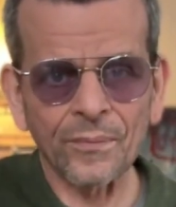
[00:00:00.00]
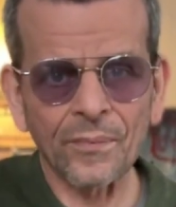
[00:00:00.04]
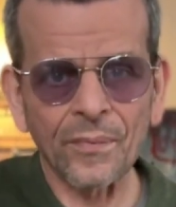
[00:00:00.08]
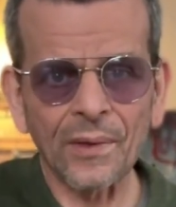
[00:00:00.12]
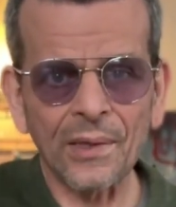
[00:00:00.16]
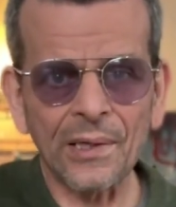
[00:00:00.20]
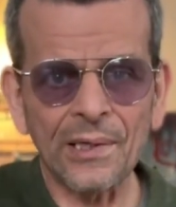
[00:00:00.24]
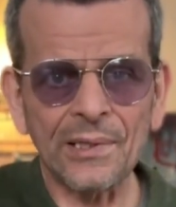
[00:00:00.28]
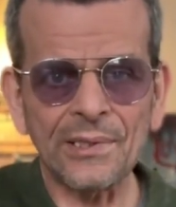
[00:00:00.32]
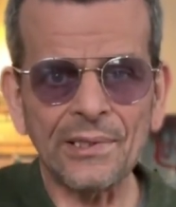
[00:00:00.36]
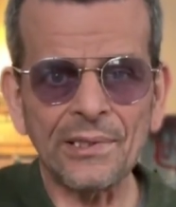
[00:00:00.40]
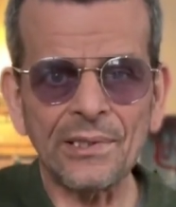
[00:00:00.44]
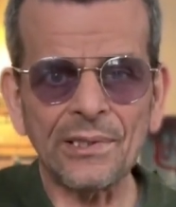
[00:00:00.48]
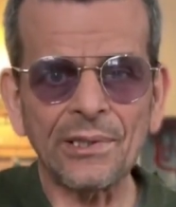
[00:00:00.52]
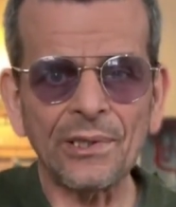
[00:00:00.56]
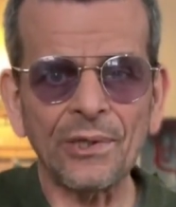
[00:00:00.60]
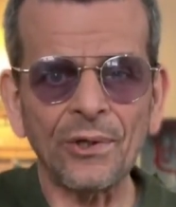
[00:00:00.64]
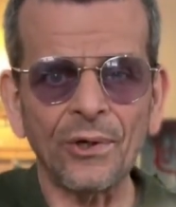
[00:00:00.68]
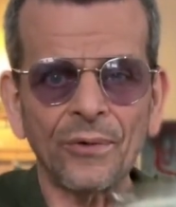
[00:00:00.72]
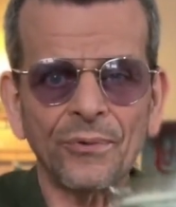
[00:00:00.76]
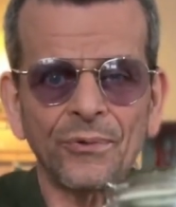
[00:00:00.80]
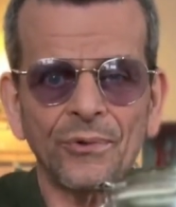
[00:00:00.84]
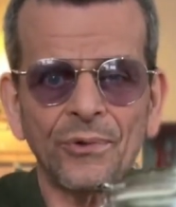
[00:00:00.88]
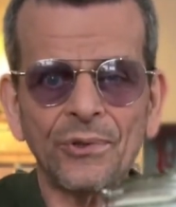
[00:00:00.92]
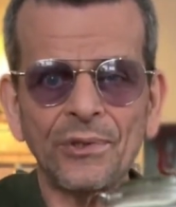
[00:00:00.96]
it's easy
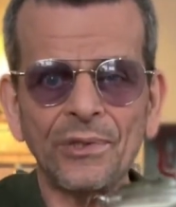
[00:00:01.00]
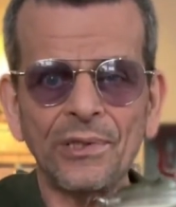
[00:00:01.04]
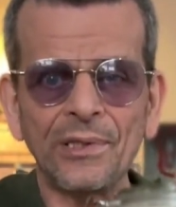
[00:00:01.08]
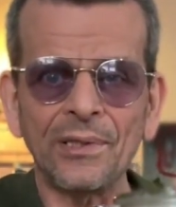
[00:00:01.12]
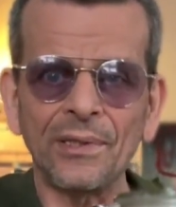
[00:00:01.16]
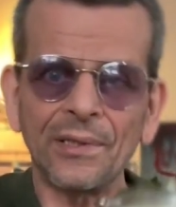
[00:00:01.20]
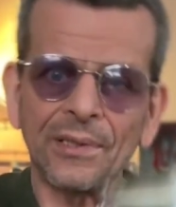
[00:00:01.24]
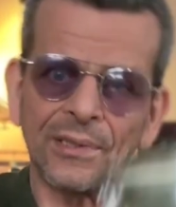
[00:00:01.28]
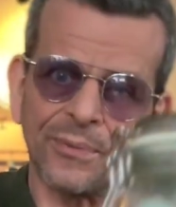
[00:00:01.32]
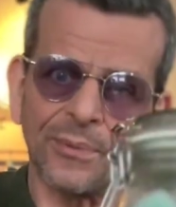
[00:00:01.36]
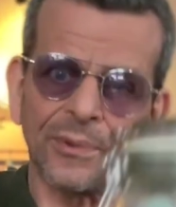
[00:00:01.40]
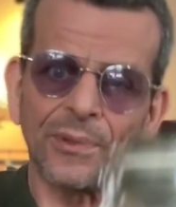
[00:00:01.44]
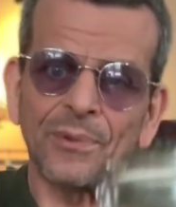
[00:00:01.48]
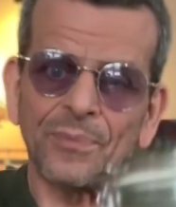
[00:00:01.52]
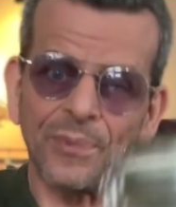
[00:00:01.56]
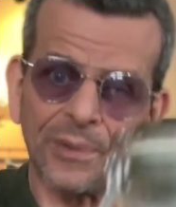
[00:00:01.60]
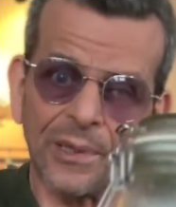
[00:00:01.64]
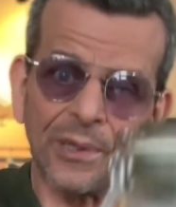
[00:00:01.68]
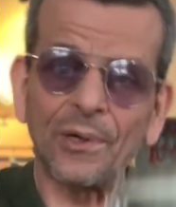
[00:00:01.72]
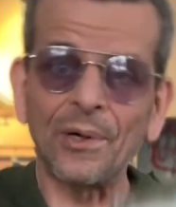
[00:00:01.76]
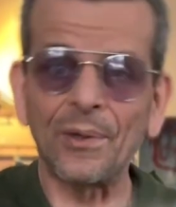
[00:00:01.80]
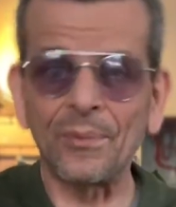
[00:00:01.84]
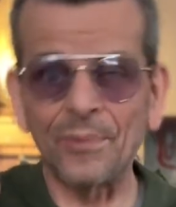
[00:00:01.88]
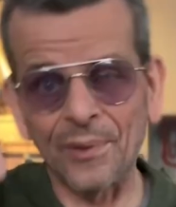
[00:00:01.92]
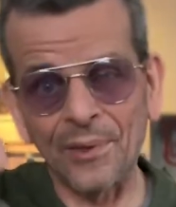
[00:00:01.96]
enough to see this must be
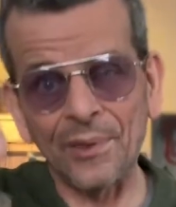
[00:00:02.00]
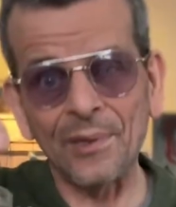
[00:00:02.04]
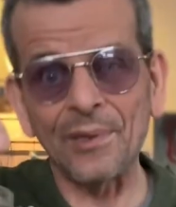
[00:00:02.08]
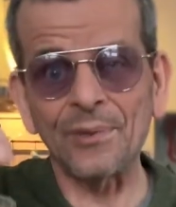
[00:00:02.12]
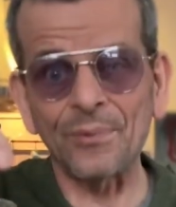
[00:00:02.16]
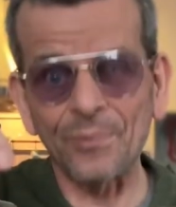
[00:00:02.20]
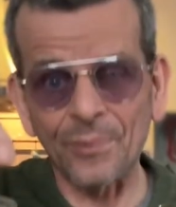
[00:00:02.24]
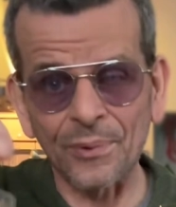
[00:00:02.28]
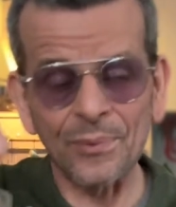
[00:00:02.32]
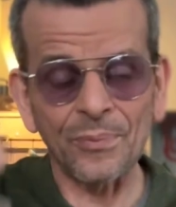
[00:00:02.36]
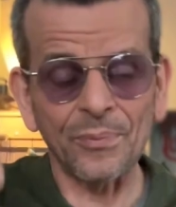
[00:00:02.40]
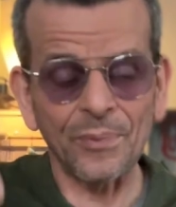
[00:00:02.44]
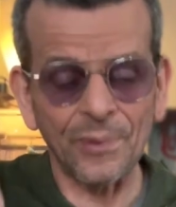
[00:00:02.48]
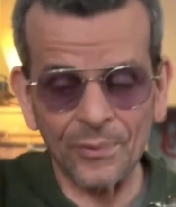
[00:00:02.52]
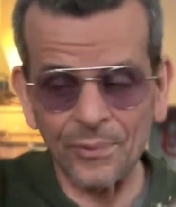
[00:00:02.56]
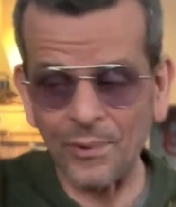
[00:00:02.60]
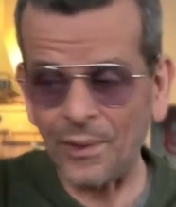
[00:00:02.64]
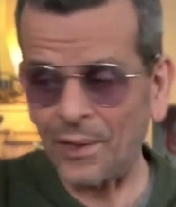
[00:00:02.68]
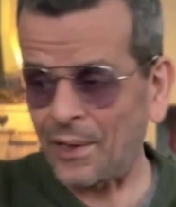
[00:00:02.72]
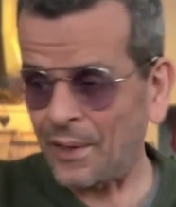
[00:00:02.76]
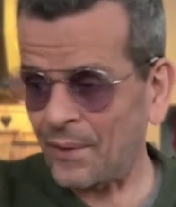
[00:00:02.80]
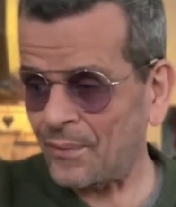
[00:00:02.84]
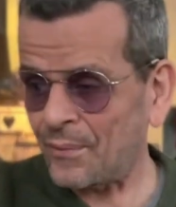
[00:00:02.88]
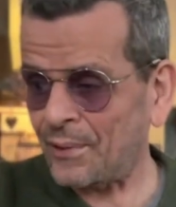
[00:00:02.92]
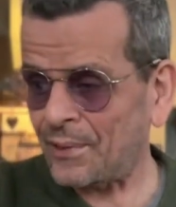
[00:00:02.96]
copper, this must be
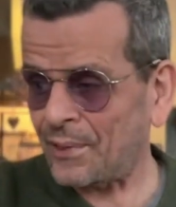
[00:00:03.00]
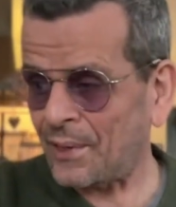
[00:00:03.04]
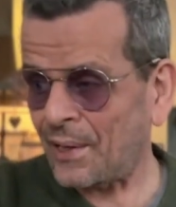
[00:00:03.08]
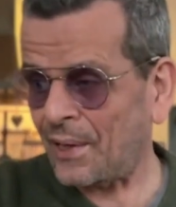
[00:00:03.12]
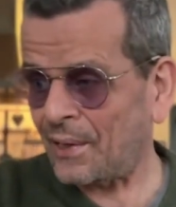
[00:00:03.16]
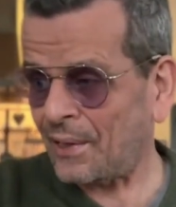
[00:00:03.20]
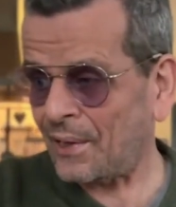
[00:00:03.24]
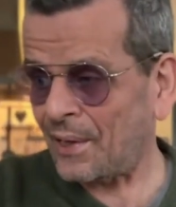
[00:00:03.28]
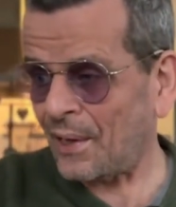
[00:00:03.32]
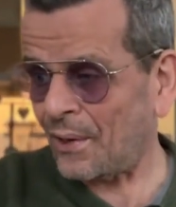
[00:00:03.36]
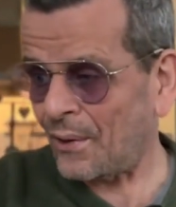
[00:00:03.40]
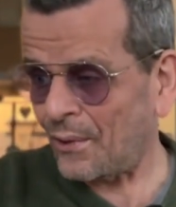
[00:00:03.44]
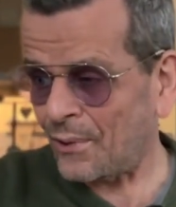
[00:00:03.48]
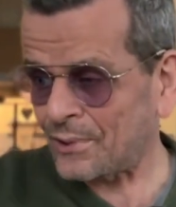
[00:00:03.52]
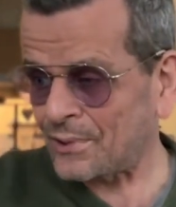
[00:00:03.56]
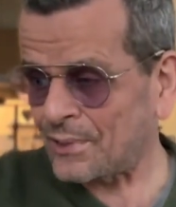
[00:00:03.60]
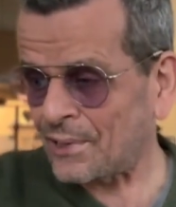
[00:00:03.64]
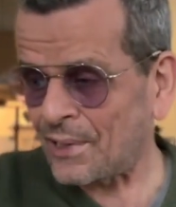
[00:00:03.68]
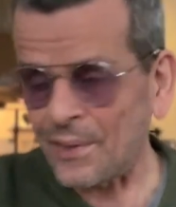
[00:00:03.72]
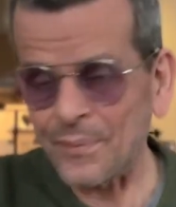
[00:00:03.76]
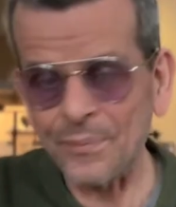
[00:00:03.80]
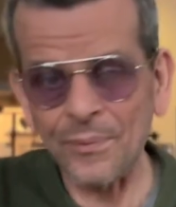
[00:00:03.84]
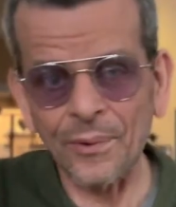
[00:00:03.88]
red iron oxide.